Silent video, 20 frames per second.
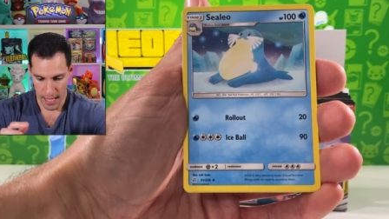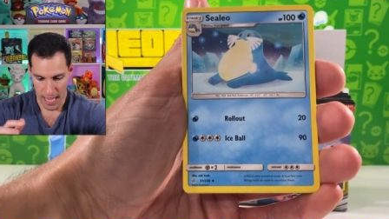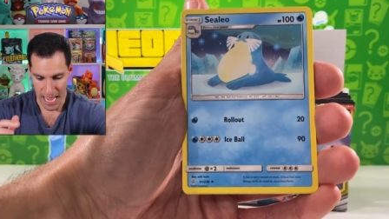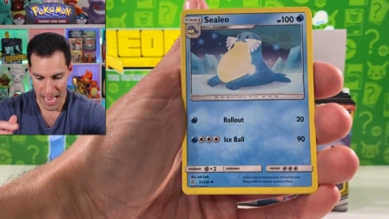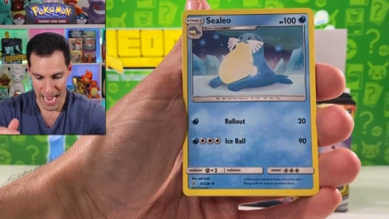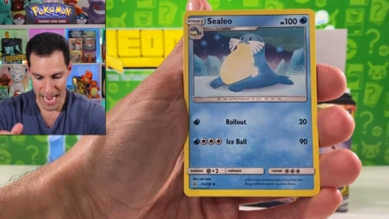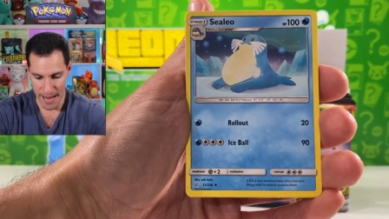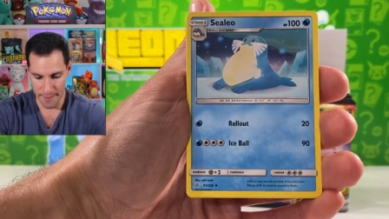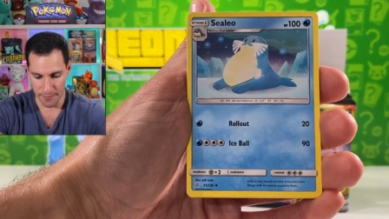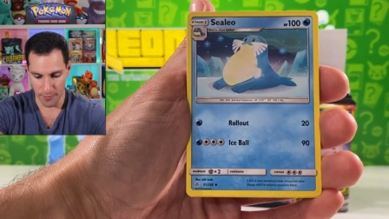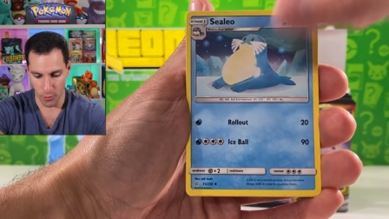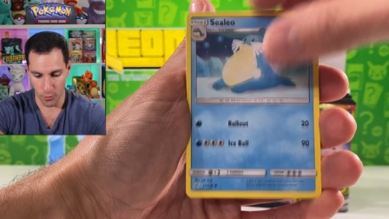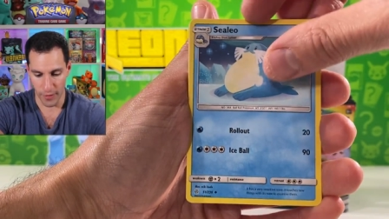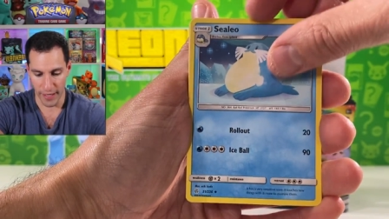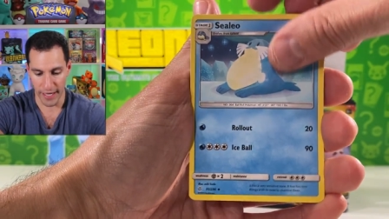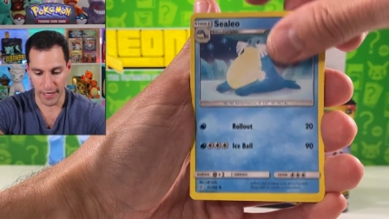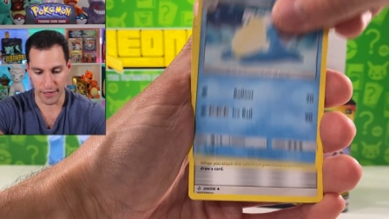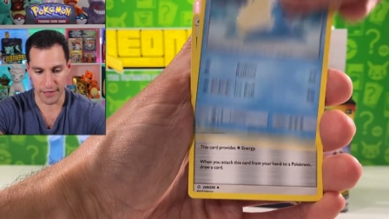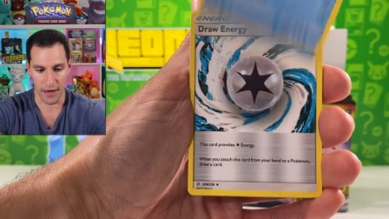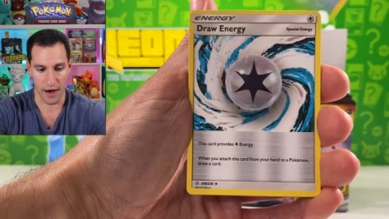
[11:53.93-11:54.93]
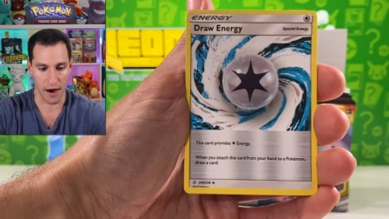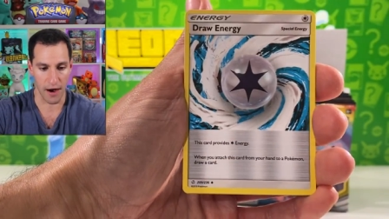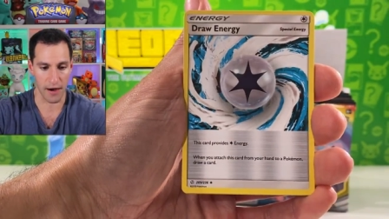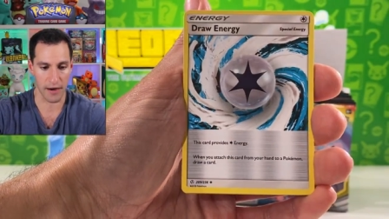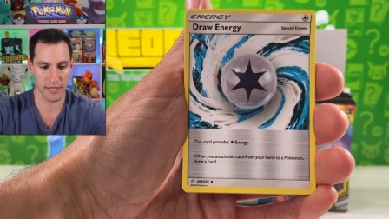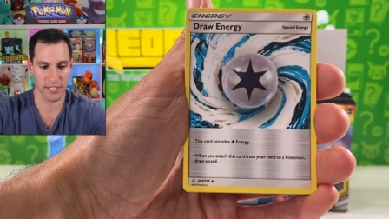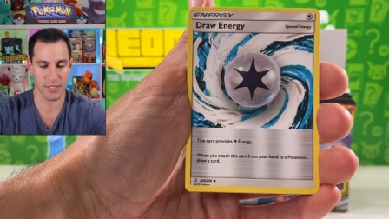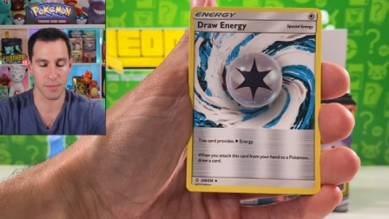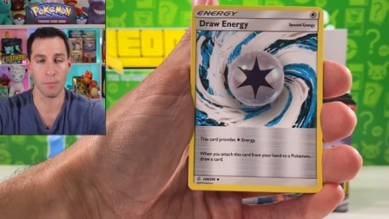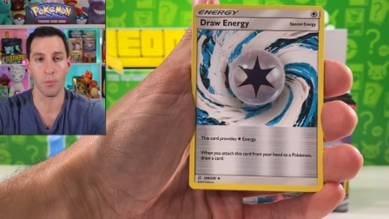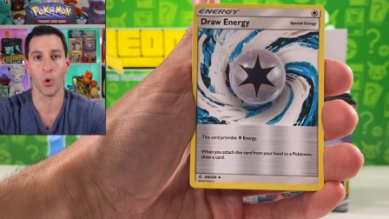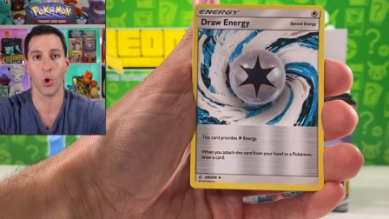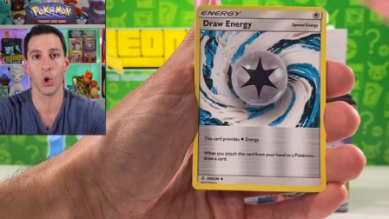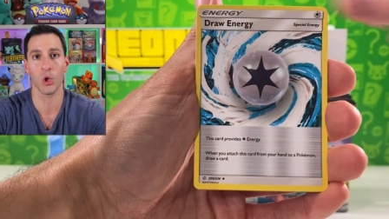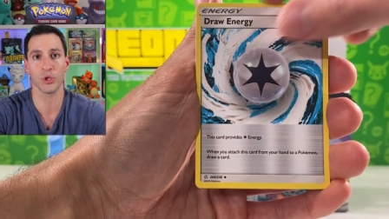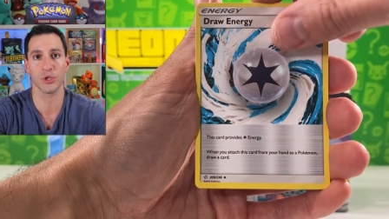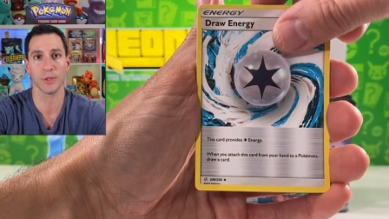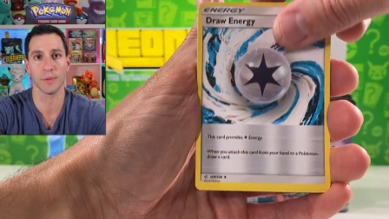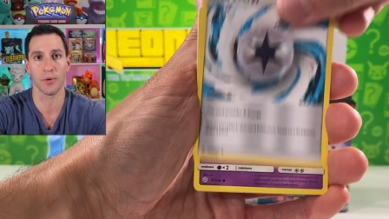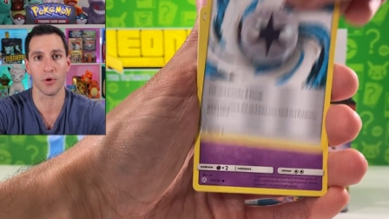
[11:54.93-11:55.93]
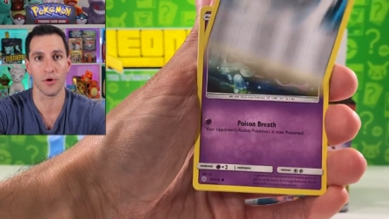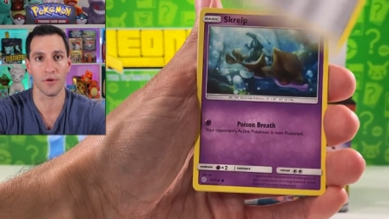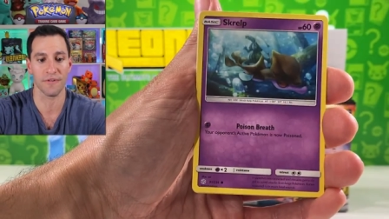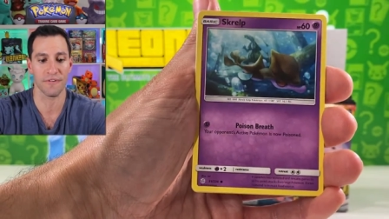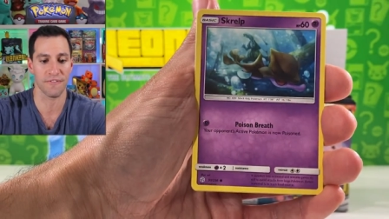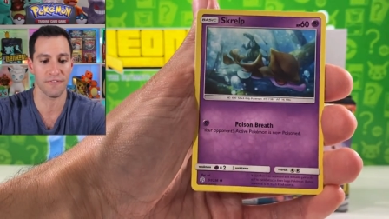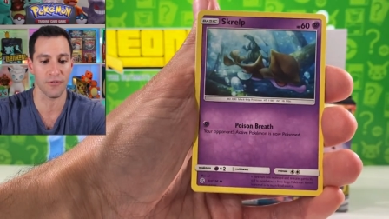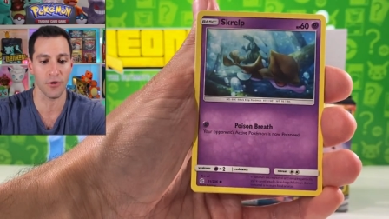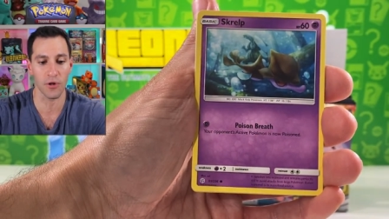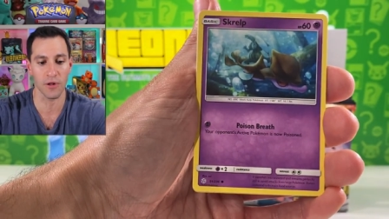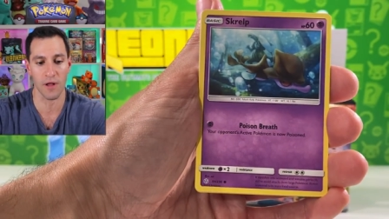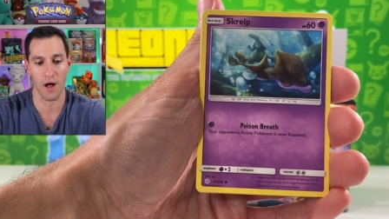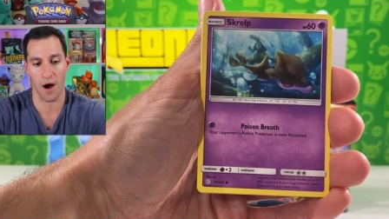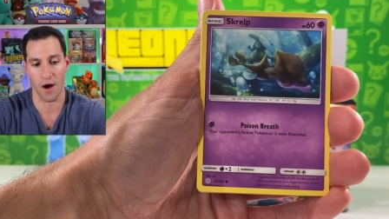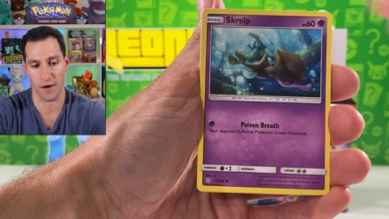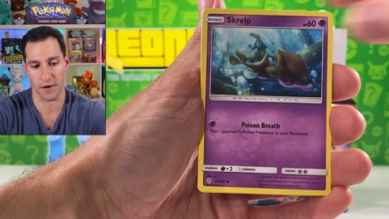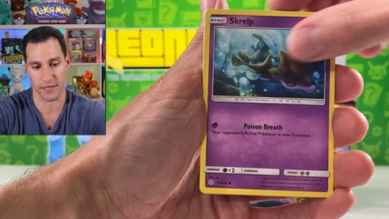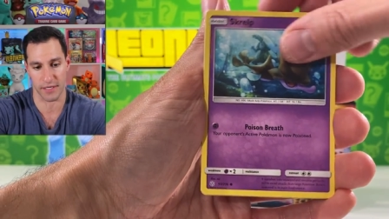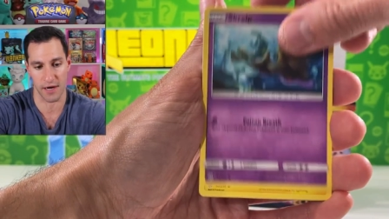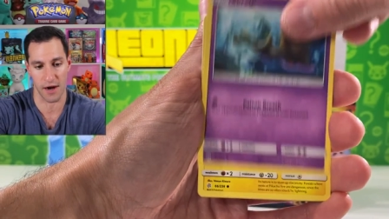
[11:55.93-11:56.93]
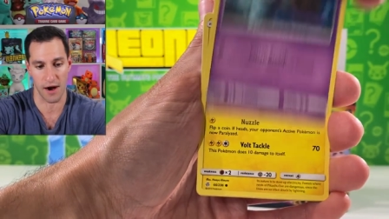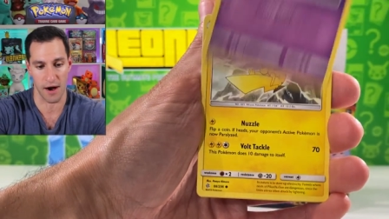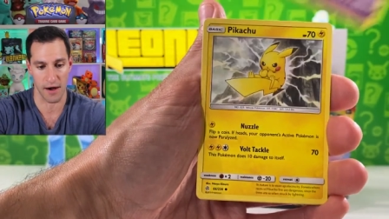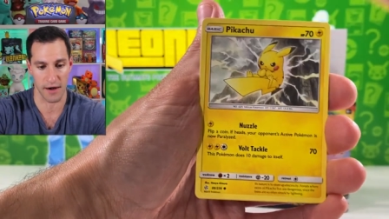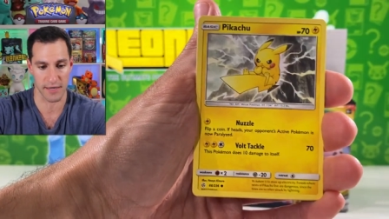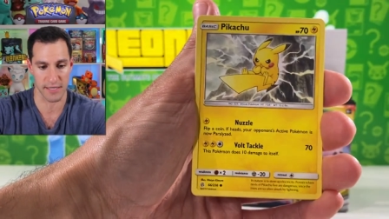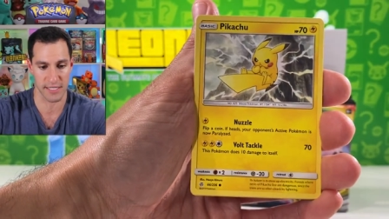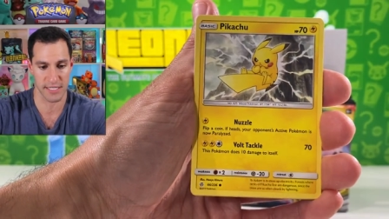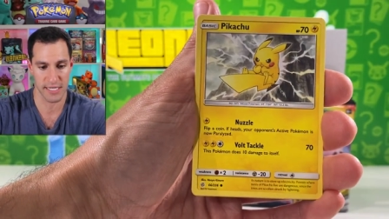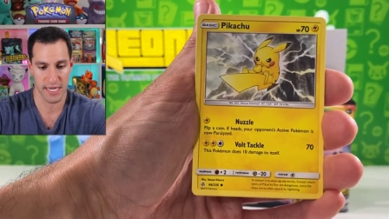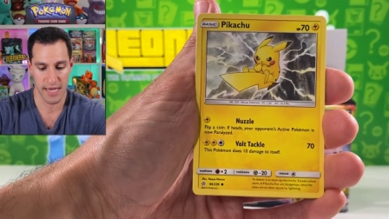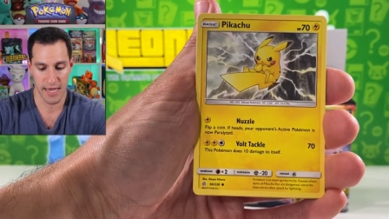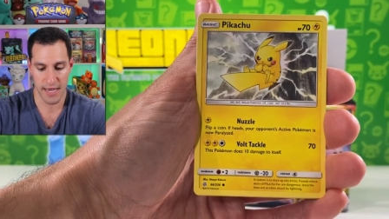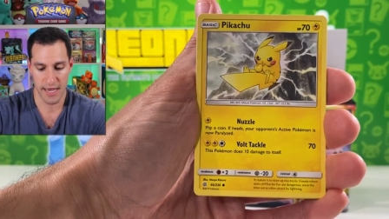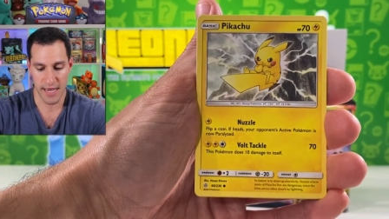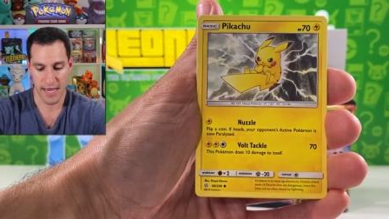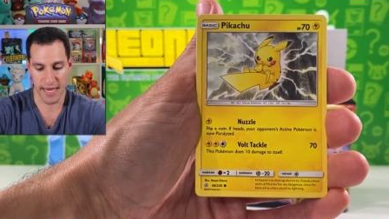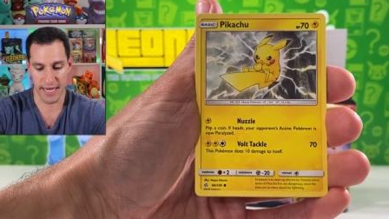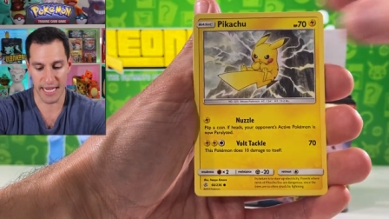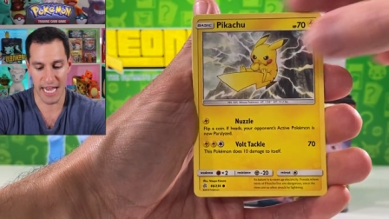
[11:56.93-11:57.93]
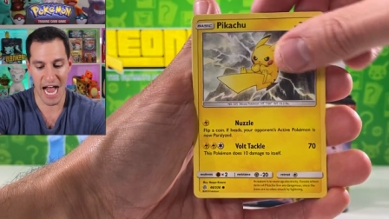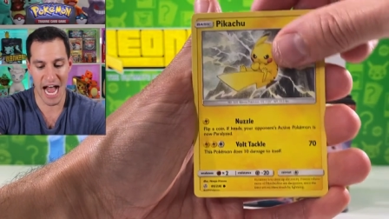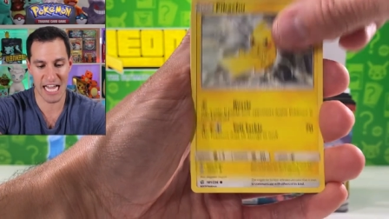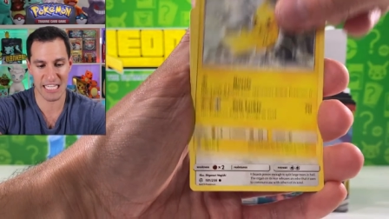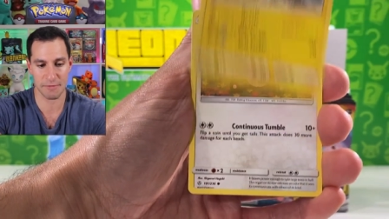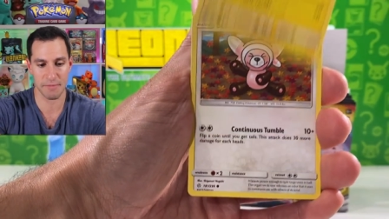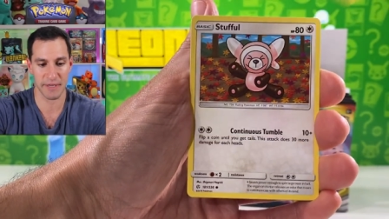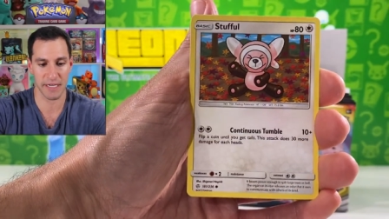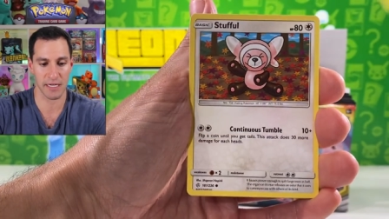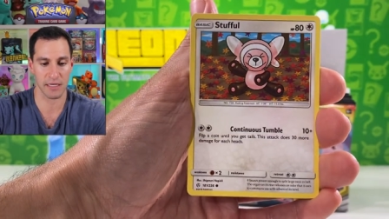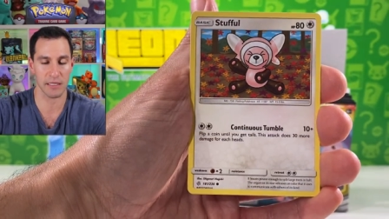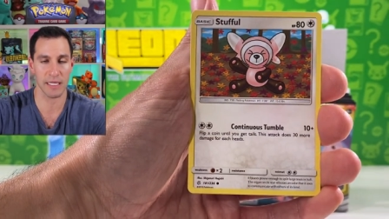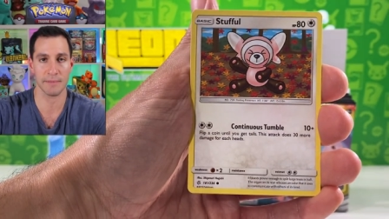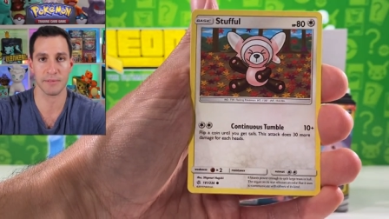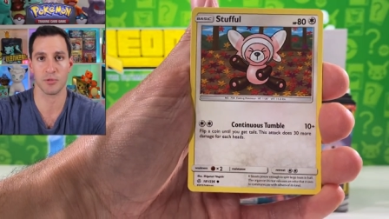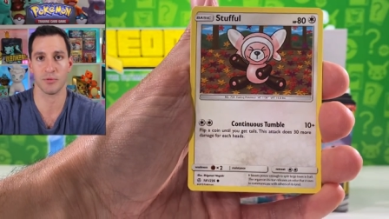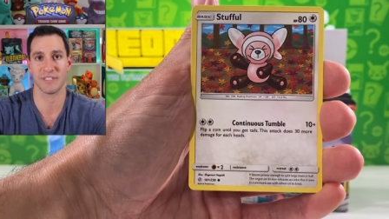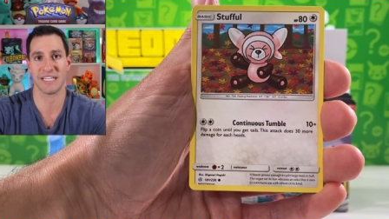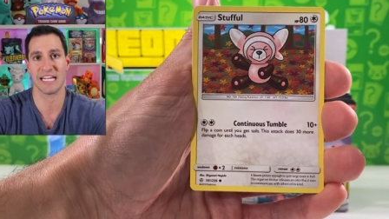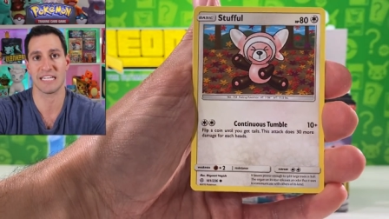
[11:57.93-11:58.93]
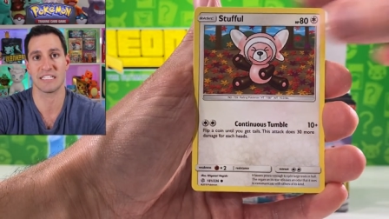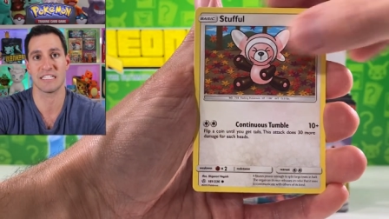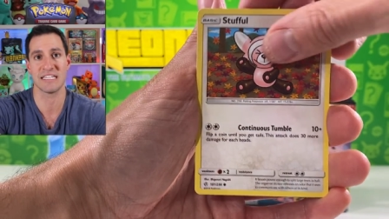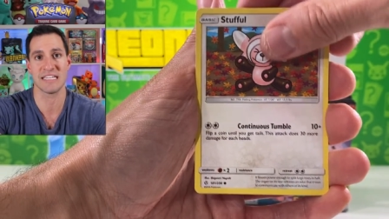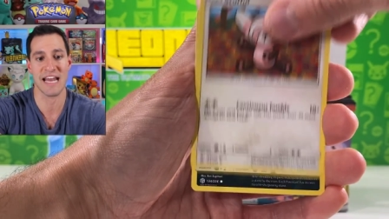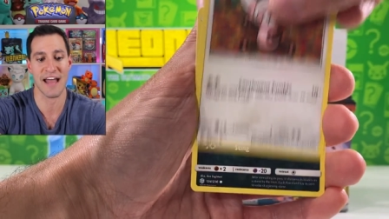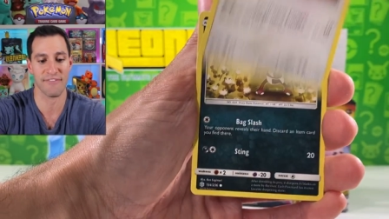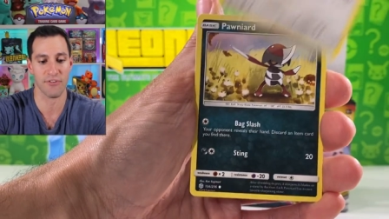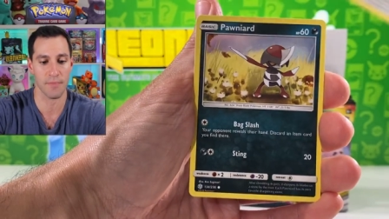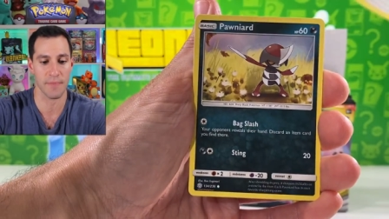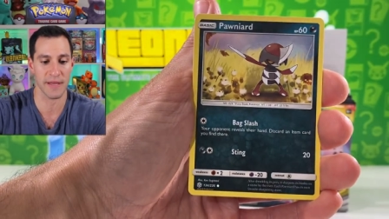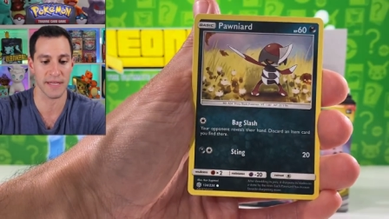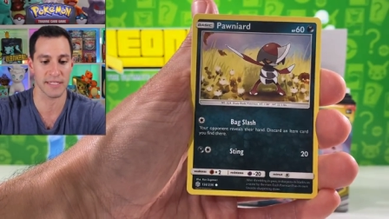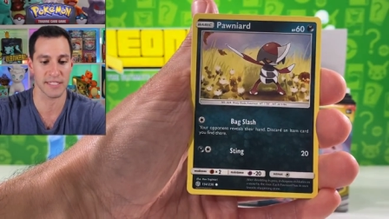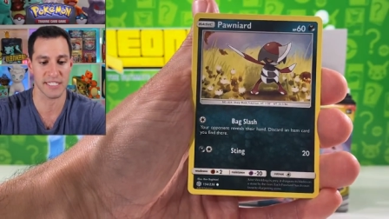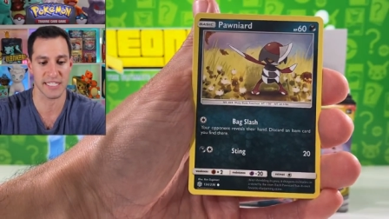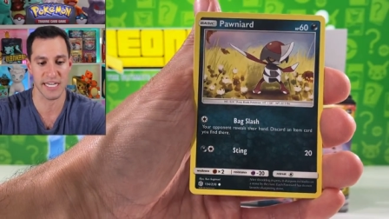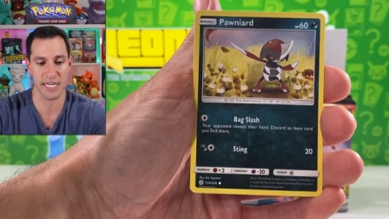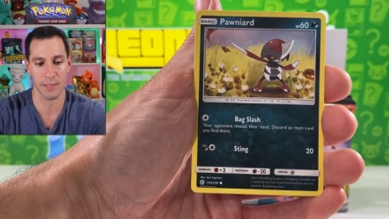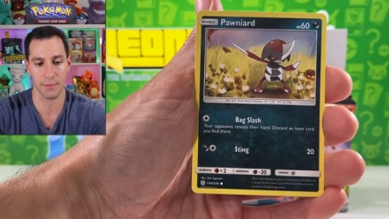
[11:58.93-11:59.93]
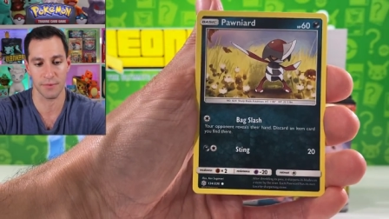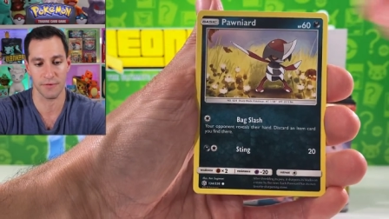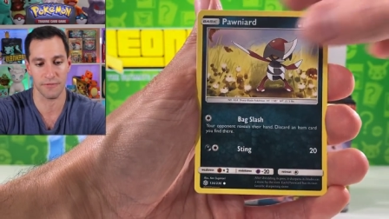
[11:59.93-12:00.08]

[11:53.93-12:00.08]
hyper rare cards, multiple full art cards in cosmic eclipse which has never been seen